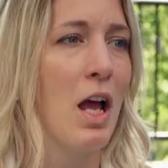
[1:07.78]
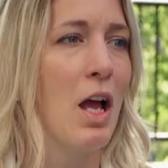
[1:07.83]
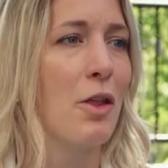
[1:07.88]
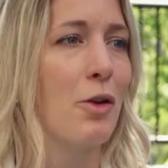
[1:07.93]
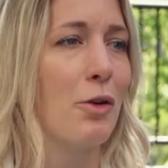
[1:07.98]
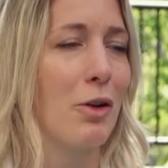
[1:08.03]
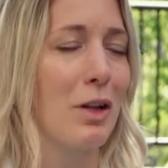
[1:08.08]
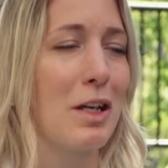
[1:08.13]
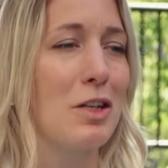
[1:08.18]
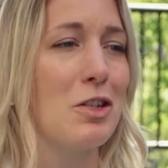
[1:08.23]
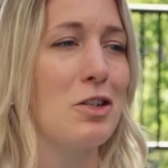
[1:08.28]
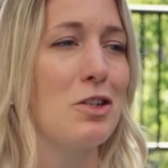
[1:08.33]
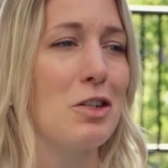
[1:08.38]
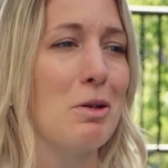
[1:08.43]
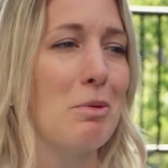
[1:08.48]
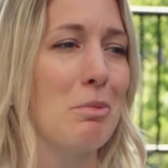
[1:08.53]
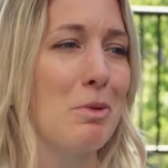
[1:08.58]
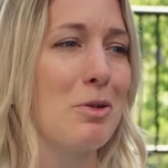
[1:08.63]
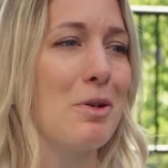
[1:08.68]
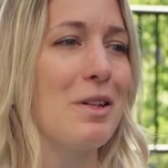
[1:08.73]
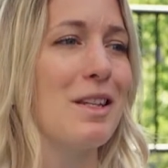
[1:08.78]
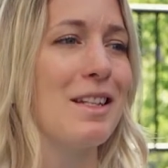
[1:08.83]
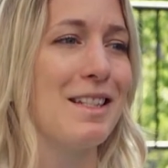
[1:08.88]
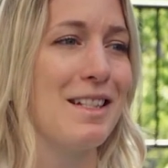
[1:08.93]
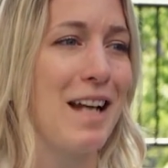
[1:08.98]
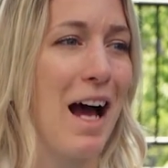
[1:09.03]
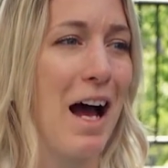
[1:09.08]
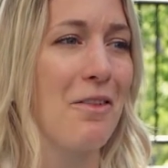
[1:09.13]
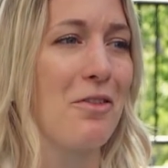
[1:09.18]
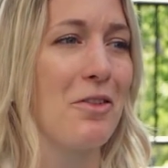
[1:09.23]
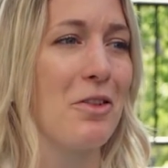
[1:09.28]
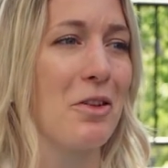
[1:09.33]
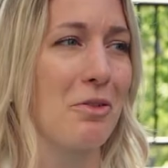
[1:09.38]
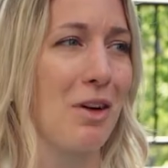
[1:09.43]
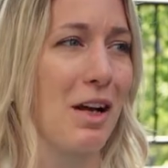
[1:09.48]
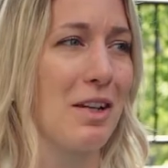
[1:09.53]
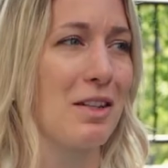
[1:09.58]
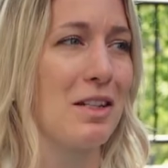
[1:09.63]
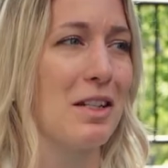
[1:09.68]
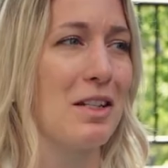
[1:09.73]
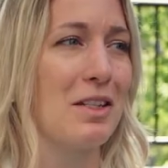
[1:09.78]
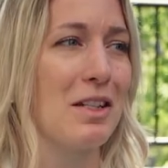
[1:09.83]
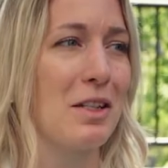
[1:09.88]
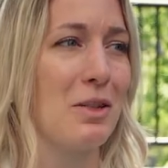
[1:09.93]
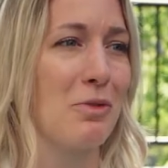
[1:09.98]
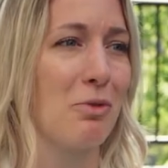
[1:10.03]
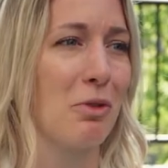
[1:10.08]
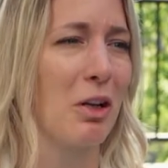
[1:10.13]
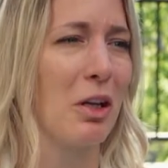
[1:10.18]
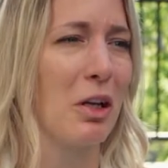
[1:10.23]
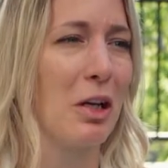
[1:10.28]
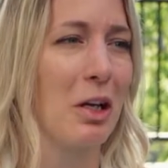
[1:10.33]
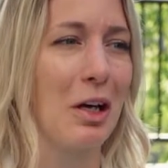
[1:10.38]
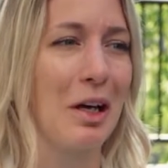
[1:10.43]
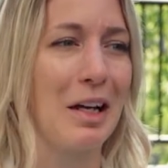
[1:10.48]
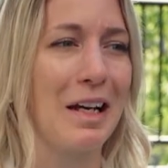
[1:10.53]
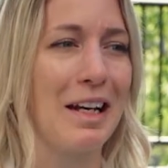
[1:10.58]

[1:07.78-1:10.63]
The relationship between the staff and the residents is really good.